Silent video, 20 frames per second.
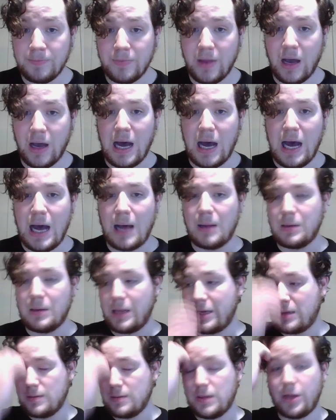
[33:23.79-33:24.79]

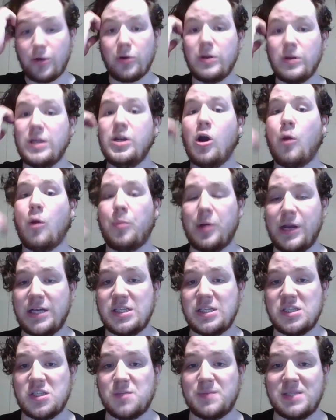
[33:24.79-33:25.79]
Like, literally no
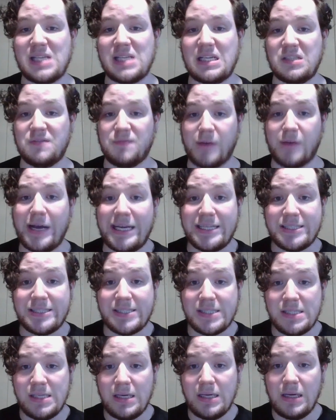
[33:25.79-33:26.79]
predictions besides
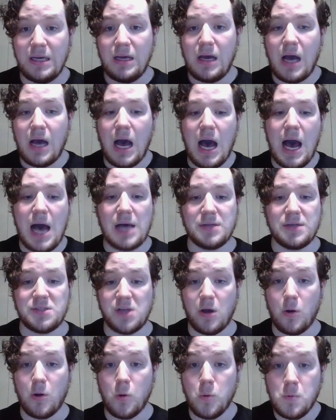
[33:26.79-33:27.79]
fights.
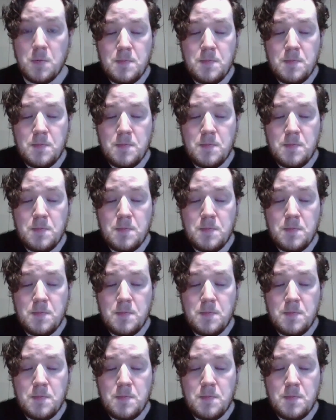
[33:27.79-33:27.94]
So,